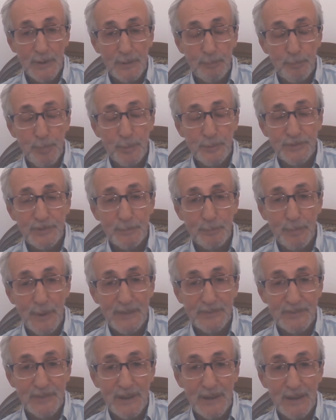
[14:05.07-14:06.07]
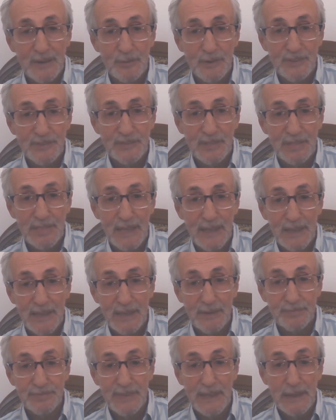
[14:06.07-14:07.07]
Putin basically reasoned like,
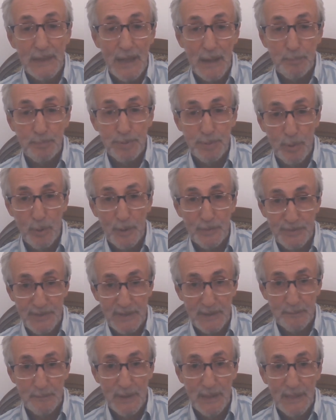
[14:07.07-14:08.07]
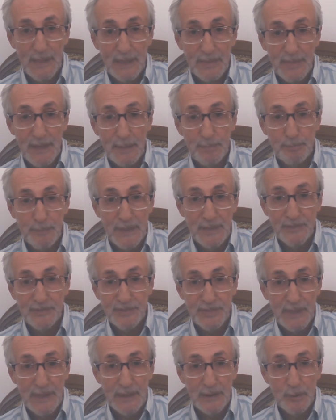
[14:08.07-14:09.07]
if they applaud him, that means
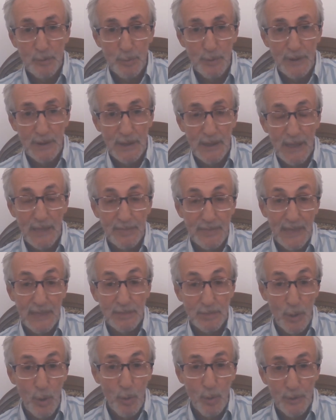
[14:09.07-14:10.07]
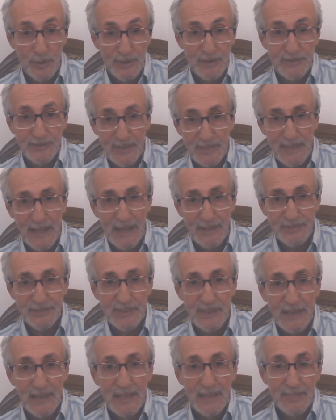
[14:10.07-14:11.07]
they agree and they know he's a
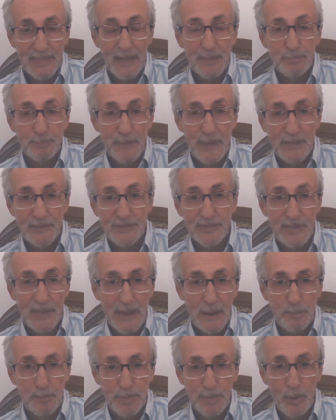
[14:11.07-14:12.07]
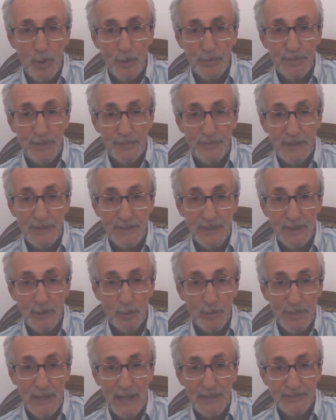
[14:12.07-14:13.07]
Nazi. That means they applaud the
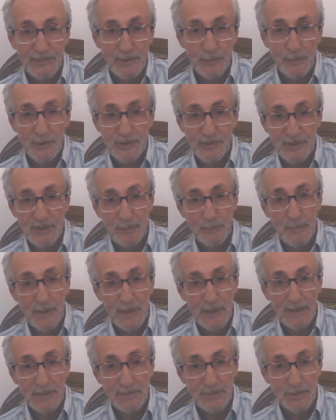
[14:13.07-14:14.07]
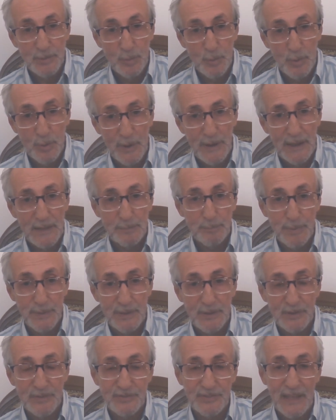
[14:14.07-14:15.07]
neo-Nazi regime in Ukraine,
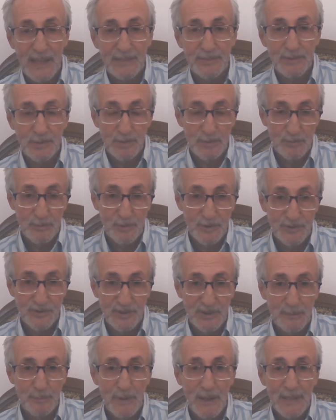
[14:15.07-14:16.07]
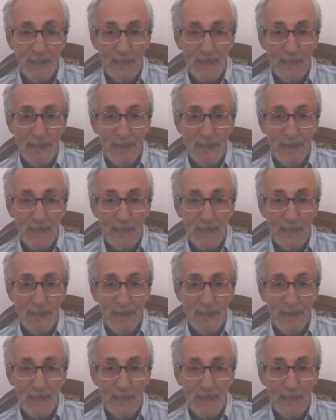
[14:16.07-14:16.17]
because that regime